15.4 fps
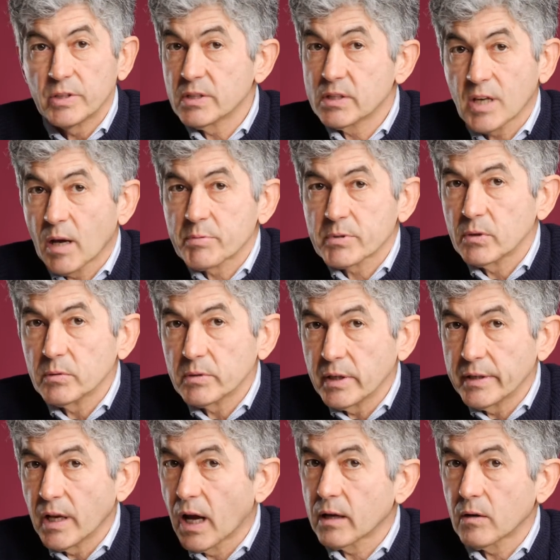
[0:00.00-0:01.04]
This is
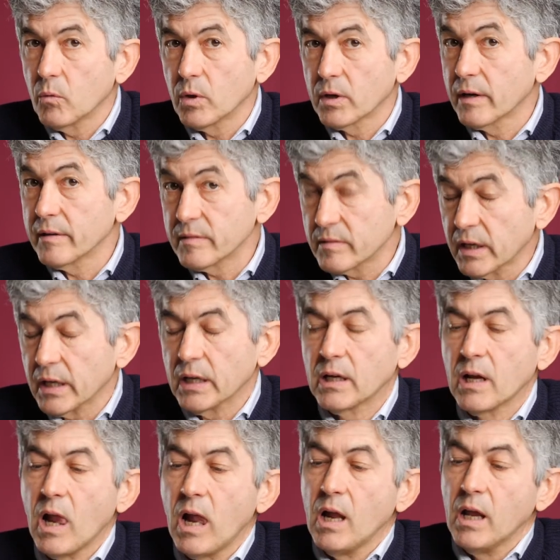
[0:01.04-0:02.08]
absolutely not what I think.